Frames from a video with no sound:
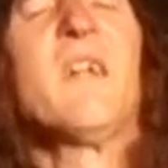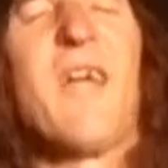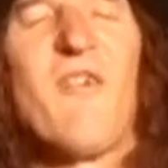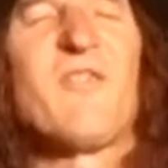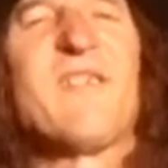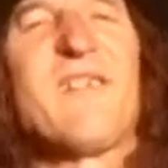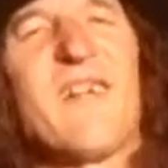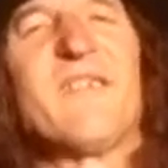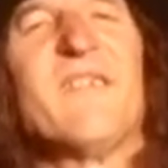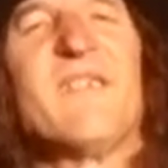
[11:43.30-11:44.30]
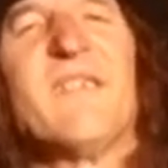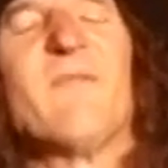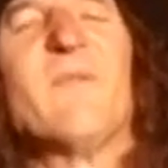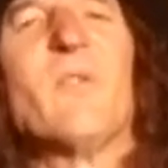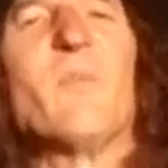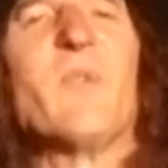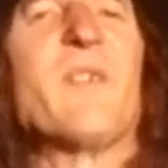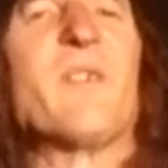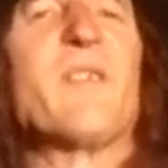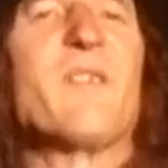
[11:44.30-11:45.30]
characters, actors in the film
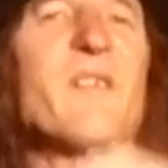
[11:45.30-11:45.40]
that, that,